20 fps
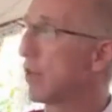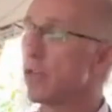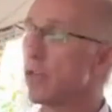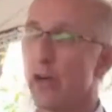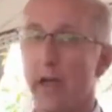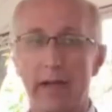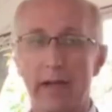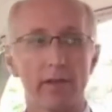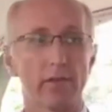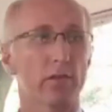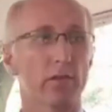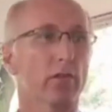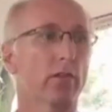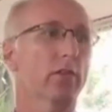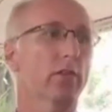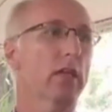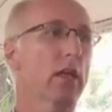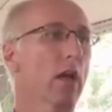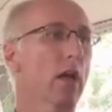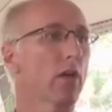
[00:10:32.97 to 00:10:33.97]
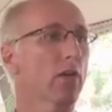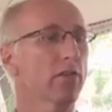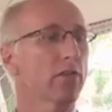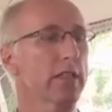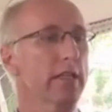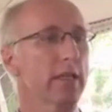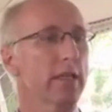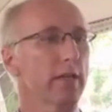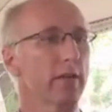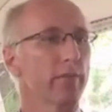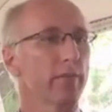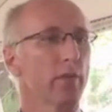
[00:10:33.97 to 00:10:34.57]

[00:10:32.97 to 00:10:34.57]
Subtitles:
change last year.